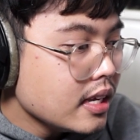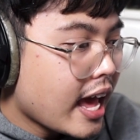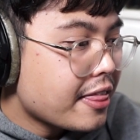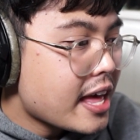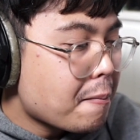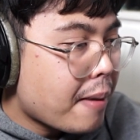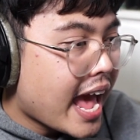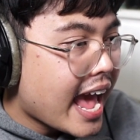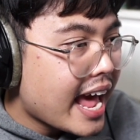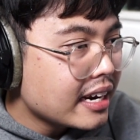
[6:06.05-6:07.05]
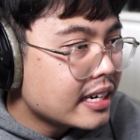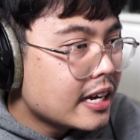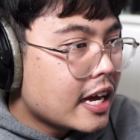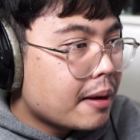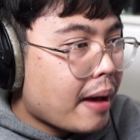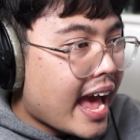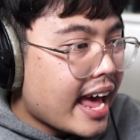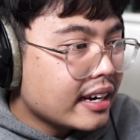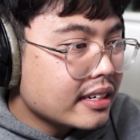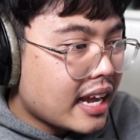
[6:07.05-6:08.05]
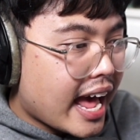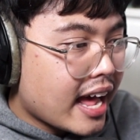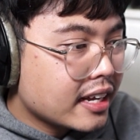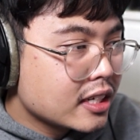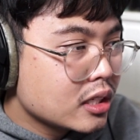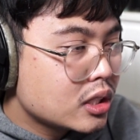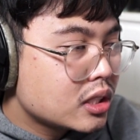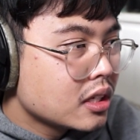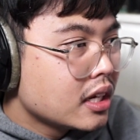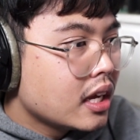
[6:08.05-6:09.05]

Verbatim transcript: And then Pan. Pan has